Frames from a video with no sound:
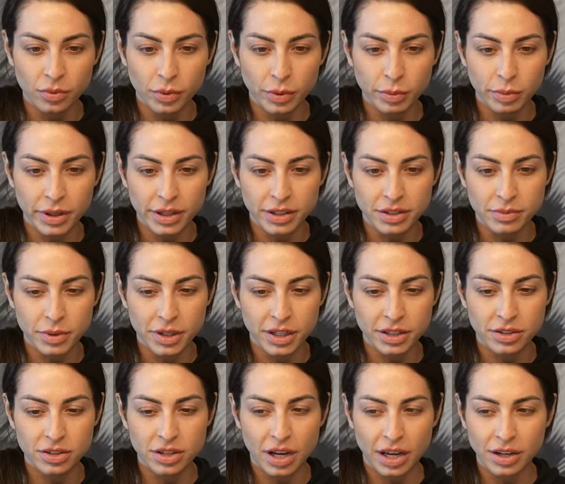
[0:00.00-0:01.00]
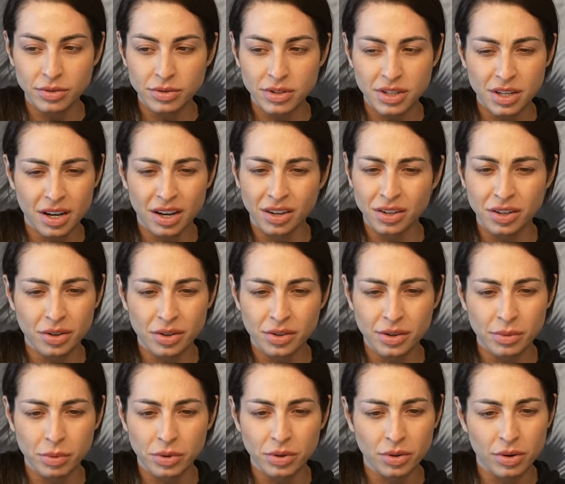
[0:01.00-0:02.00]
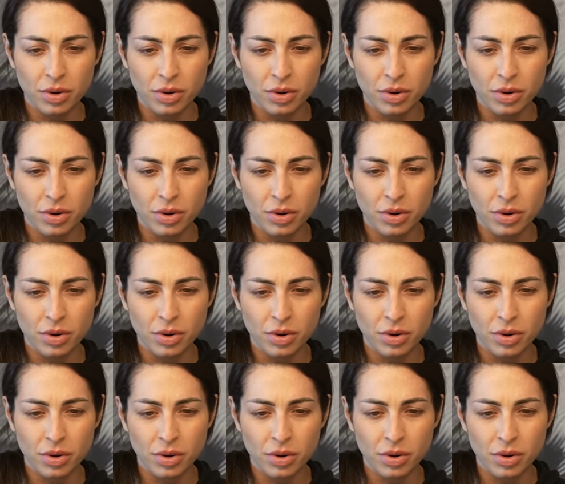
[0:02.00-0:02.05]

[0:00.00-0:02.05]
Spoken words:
came on, we said the expectation was to close at